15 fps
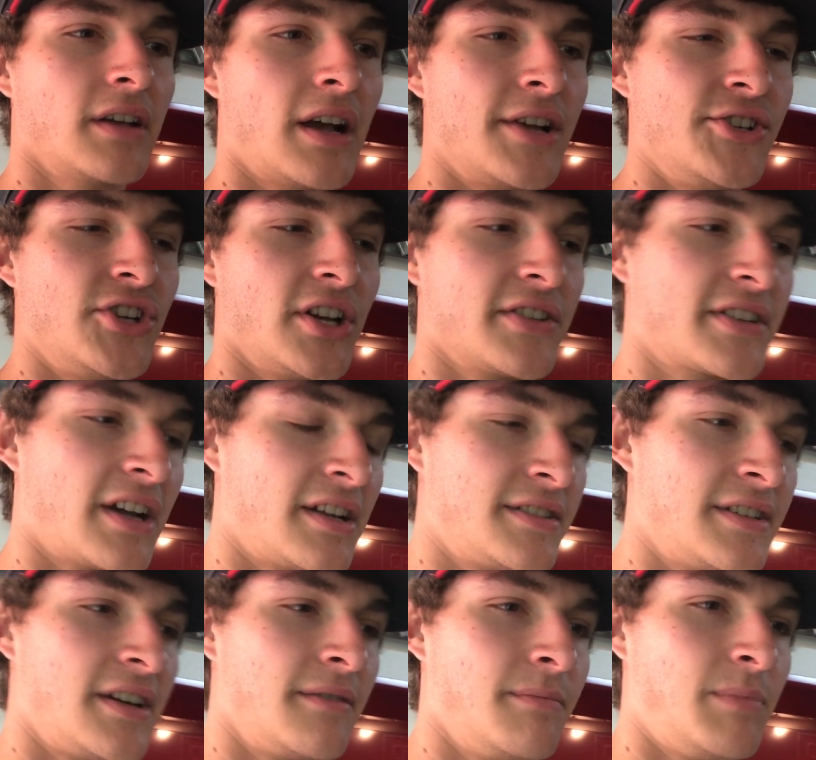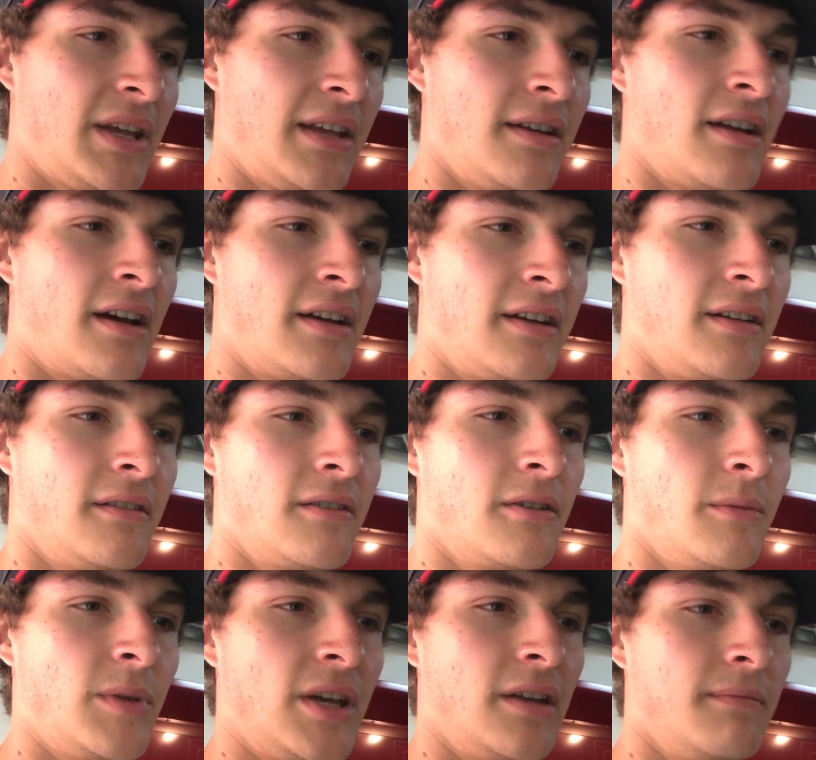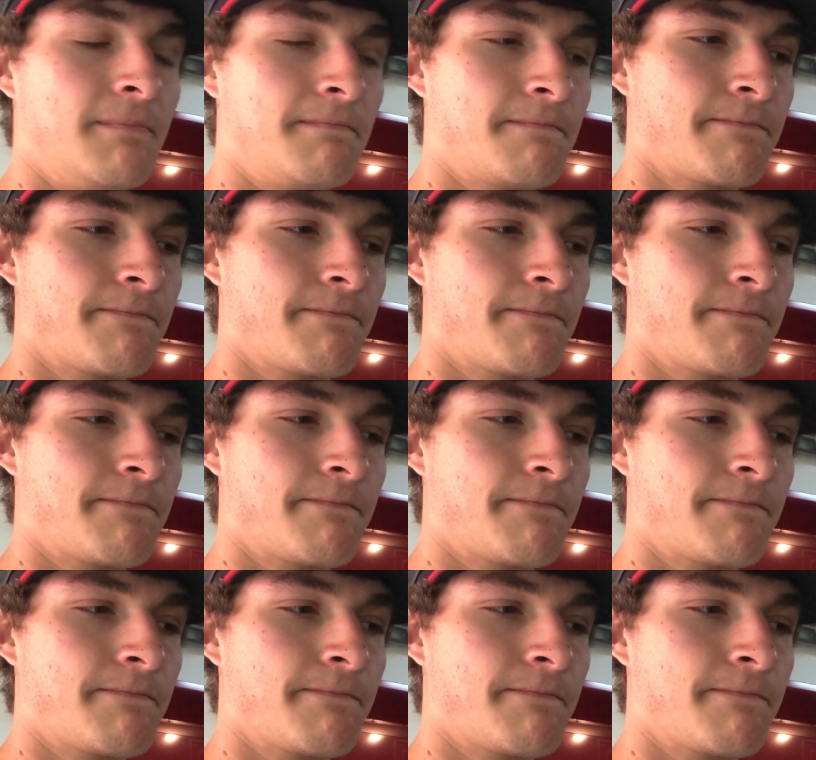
I just got done beating on it a little bit.